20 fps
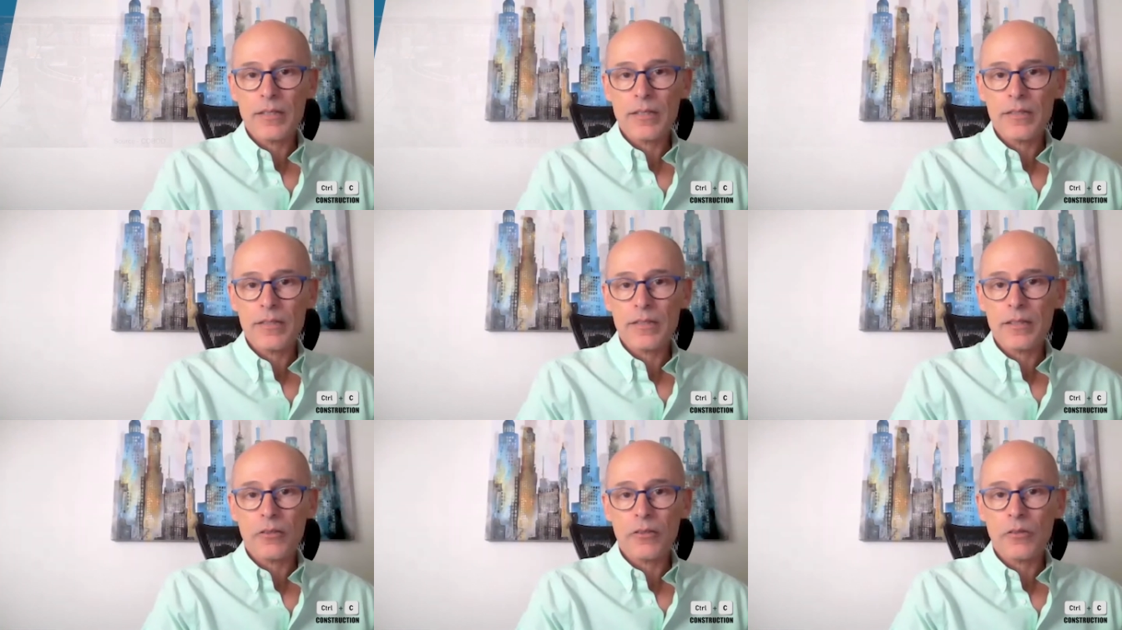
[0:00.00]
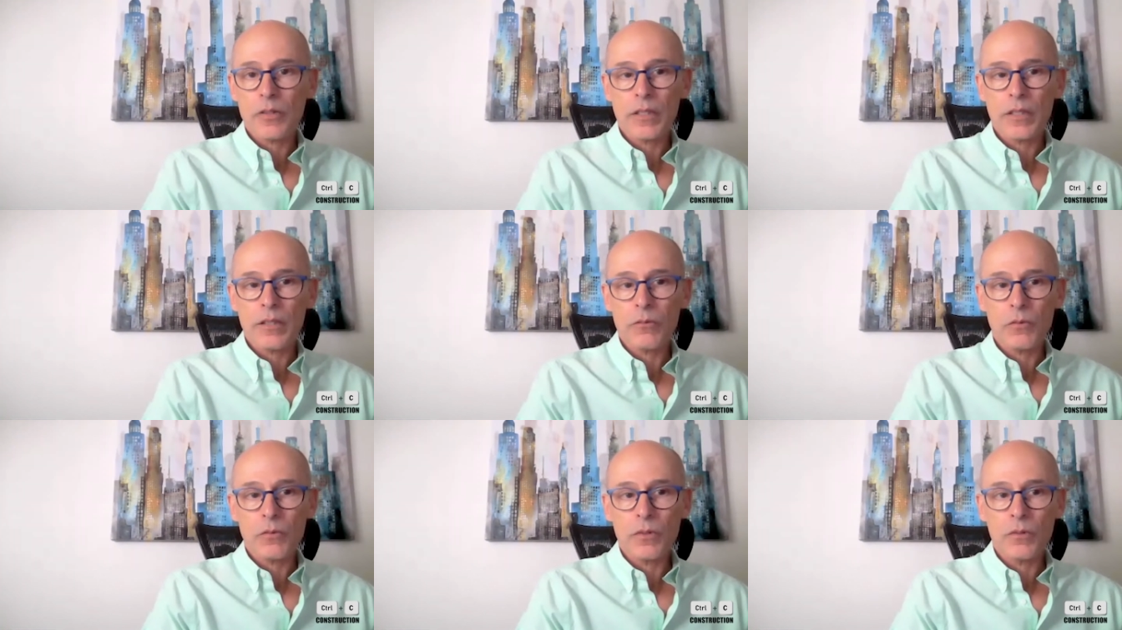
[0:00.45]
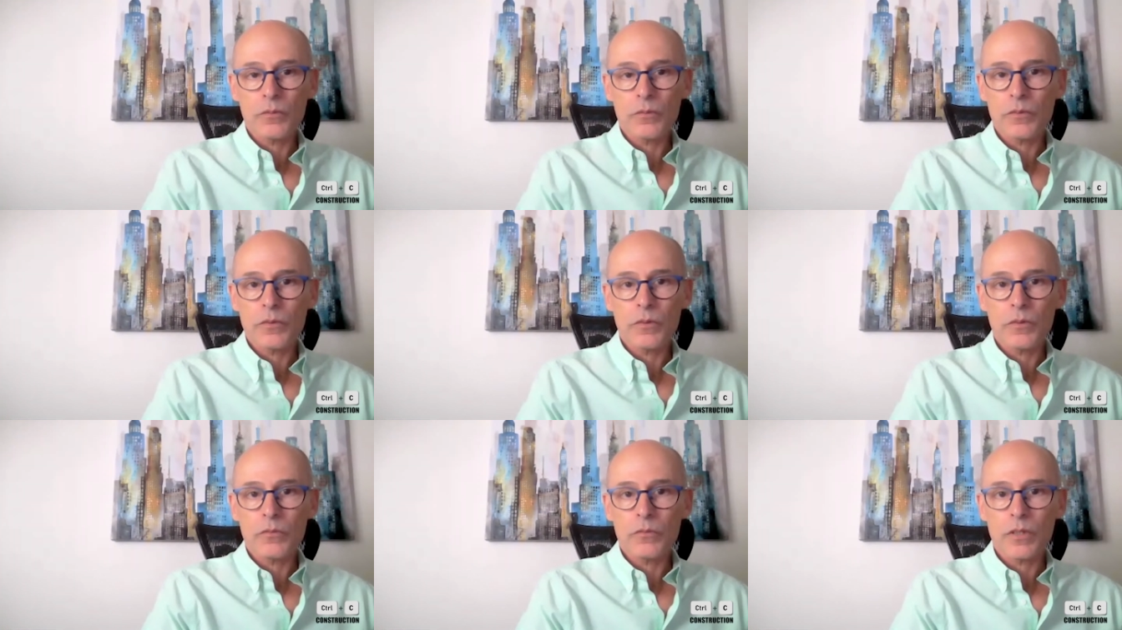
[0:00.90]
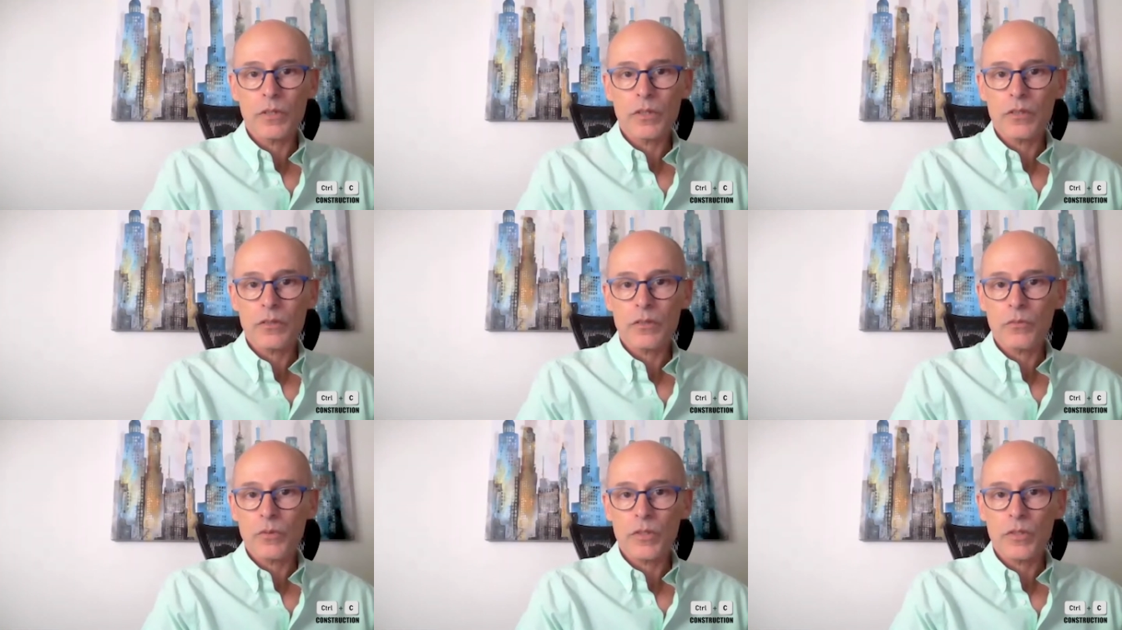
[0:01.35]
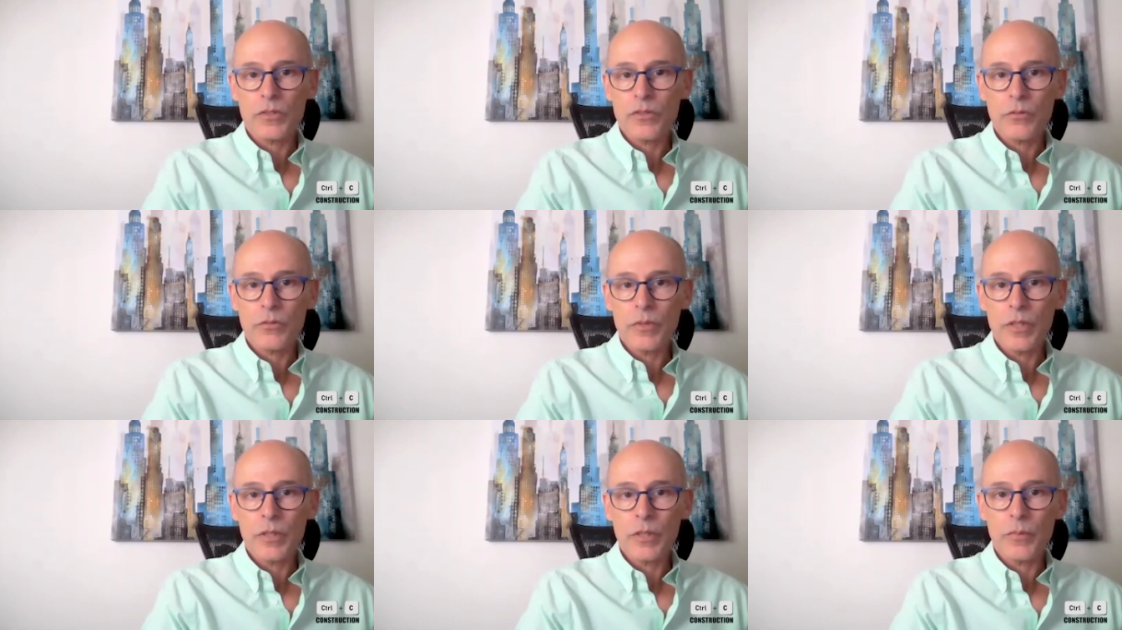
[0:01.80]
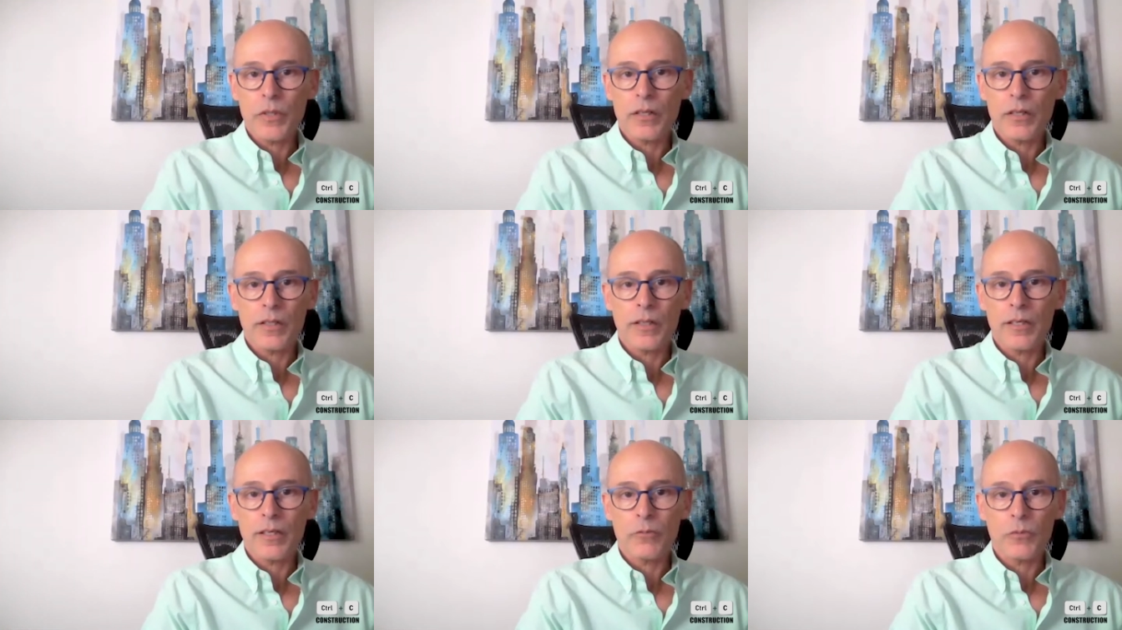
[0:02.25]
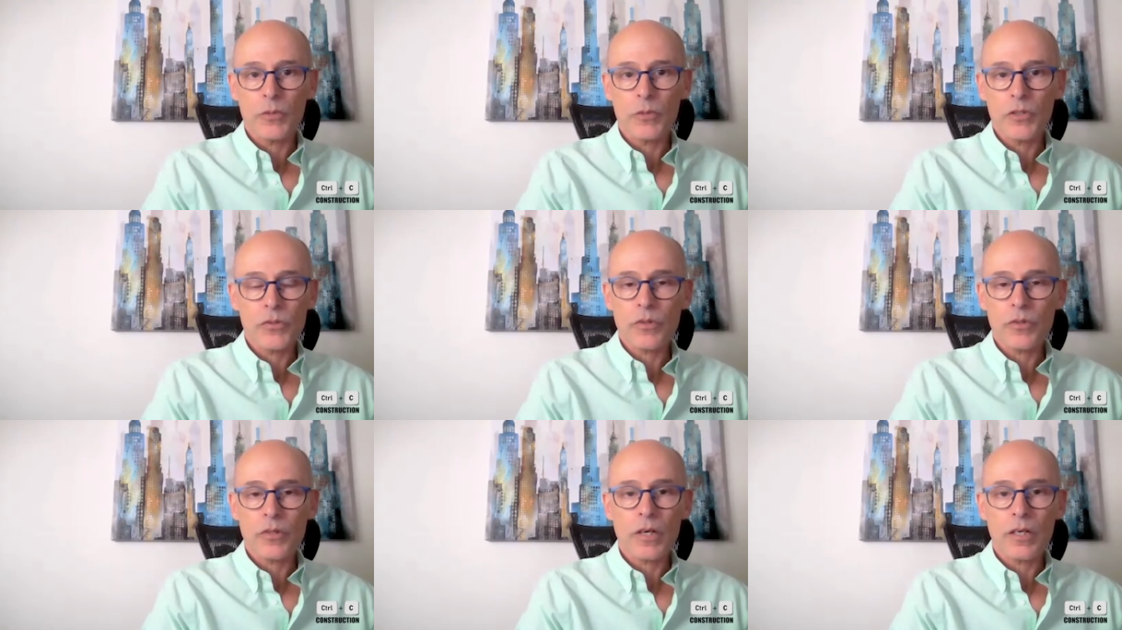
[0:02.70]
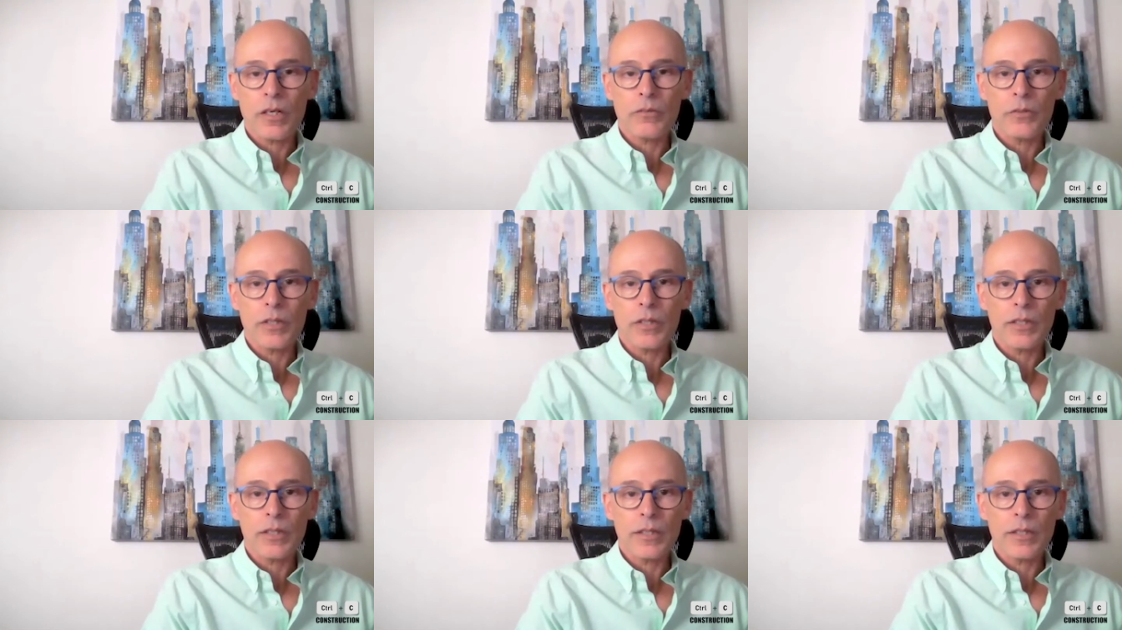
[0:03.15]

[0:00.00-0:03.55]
it's like, okay, well where's your rebar and where's your concrete?